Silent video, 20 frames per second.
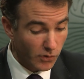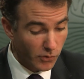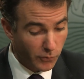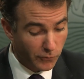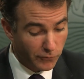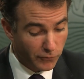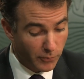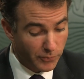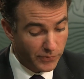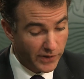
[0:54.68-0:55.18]

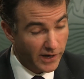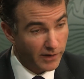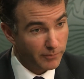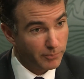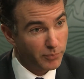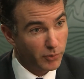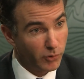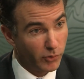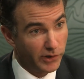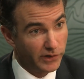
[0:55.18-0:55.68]
From that
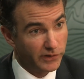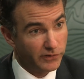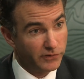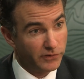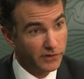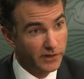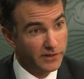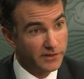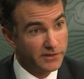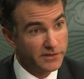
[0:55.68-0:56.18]
point
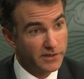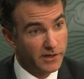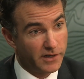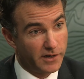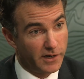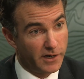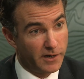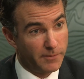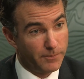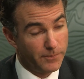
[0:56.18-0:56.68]
in
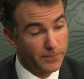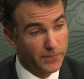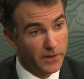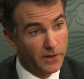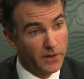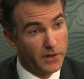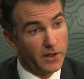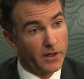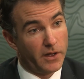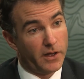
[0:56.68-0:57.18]
time,
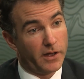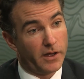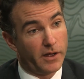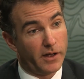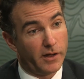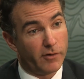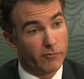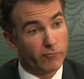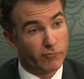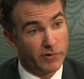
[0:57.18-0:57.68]

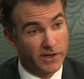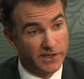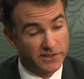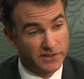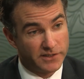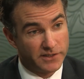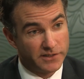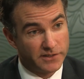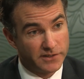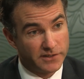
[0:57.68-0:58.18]

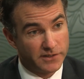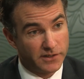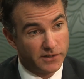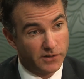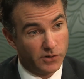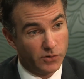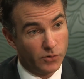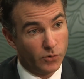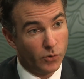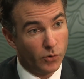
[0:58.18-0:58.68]
risks
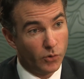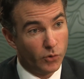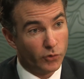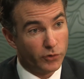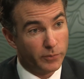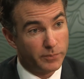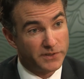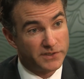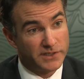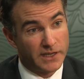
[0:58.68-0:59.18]
or
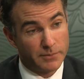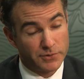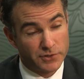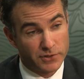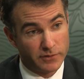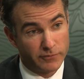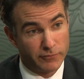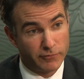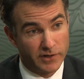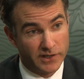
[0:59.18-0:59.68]
the
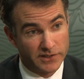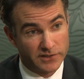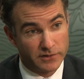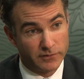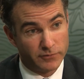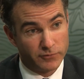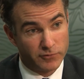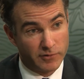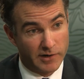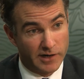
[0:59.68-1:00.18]
perception of risks
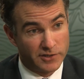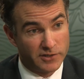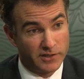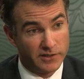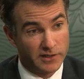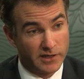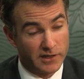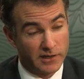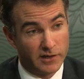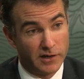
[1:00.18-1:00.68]
have gradually
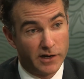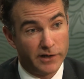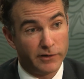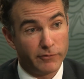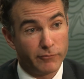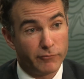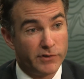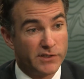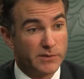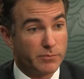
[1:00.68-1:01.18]
declined,
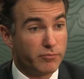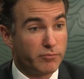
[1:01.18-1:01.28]
and risk